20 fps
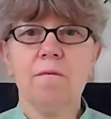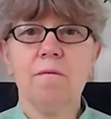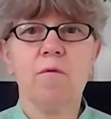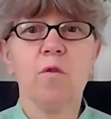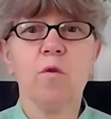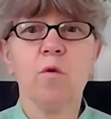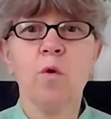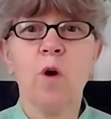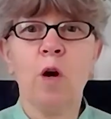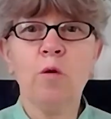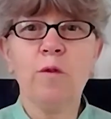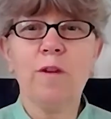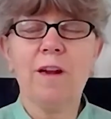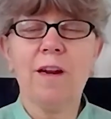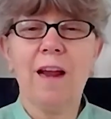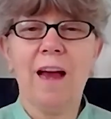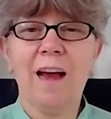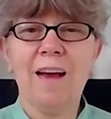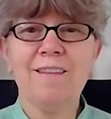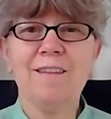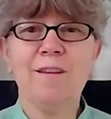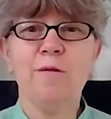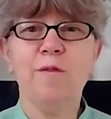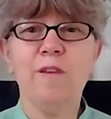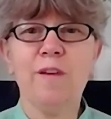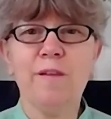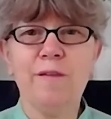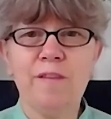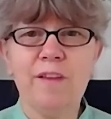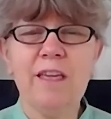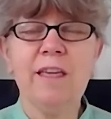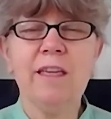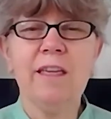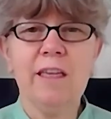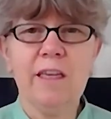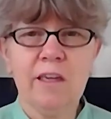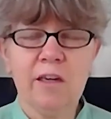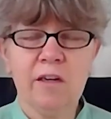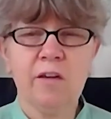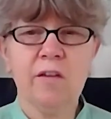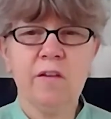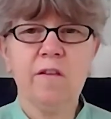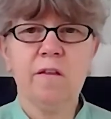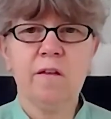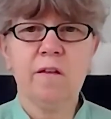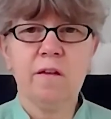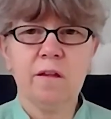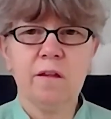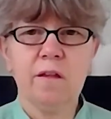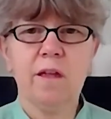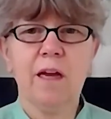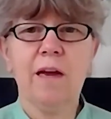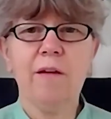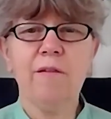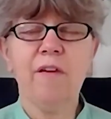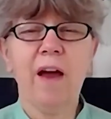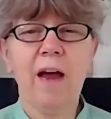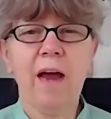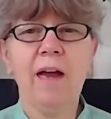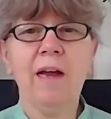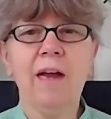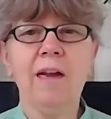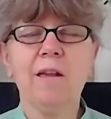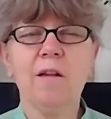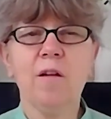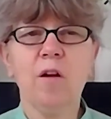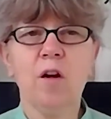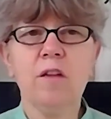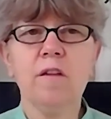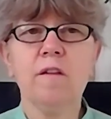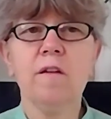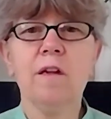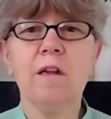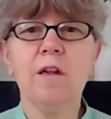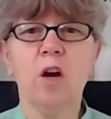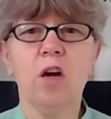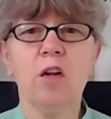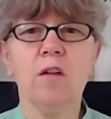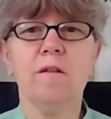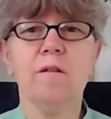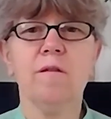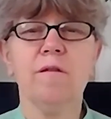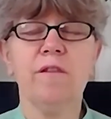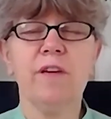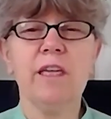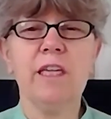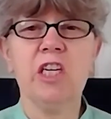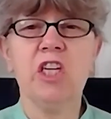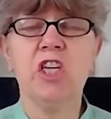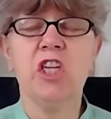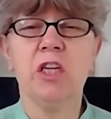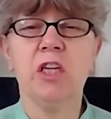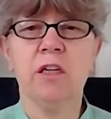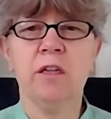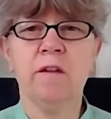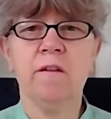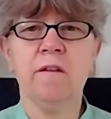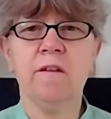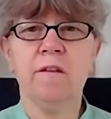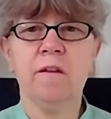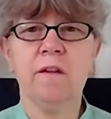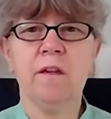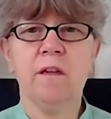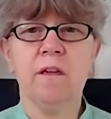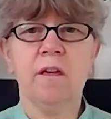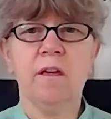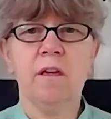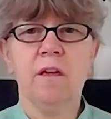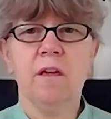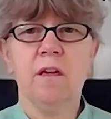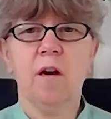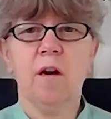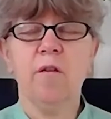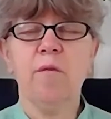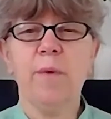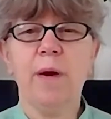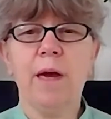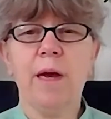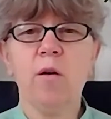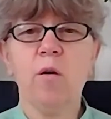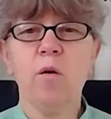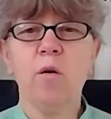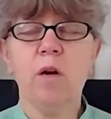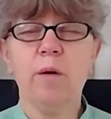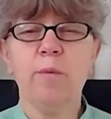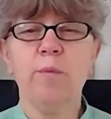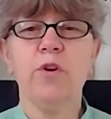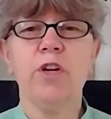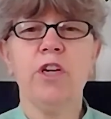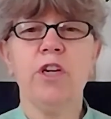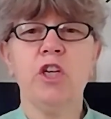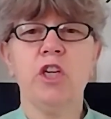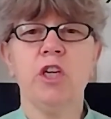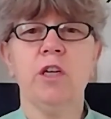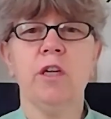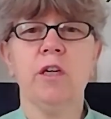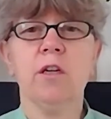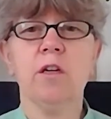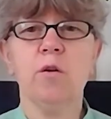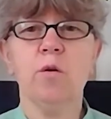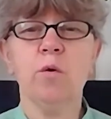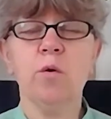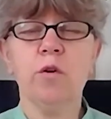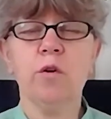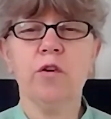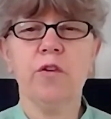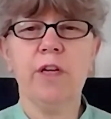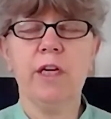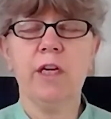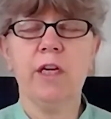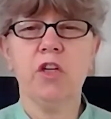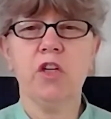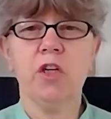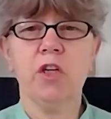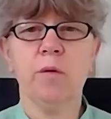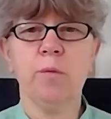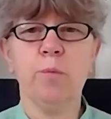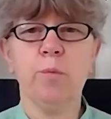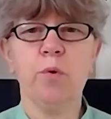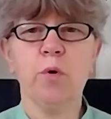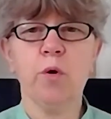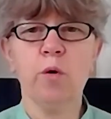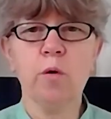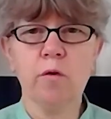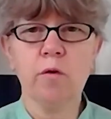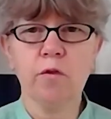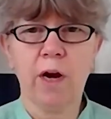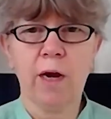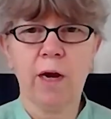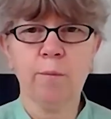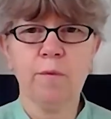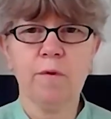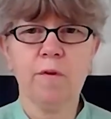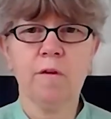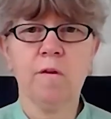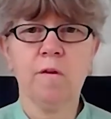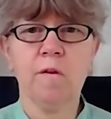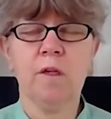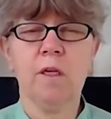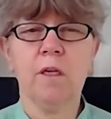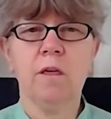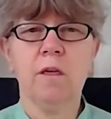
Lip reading: throughout the last 15 years, I've had lots and lots of editions of my collaboration and co-creation programs.